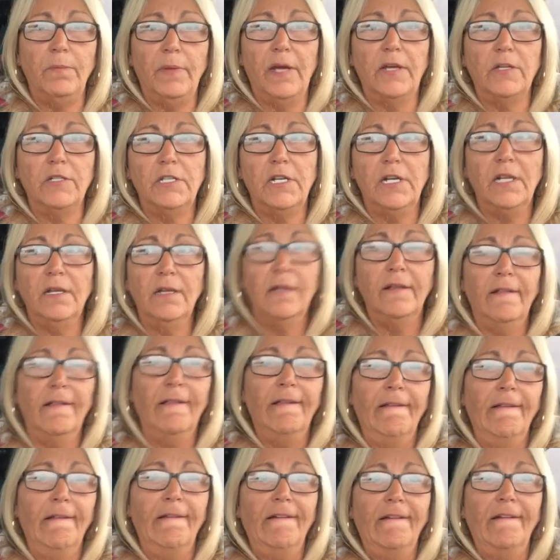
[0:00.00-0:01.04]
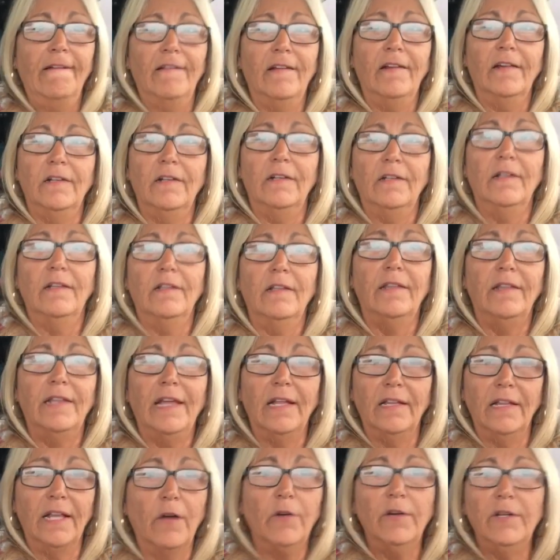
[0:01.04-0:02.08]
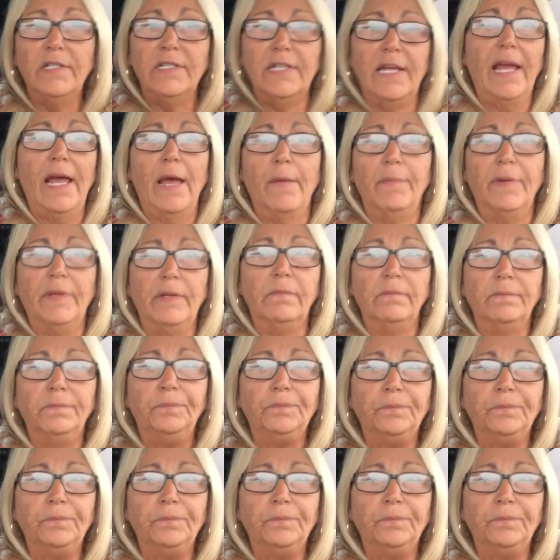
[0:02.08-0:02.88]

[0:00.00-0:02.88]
bashing. They allowed it to happen.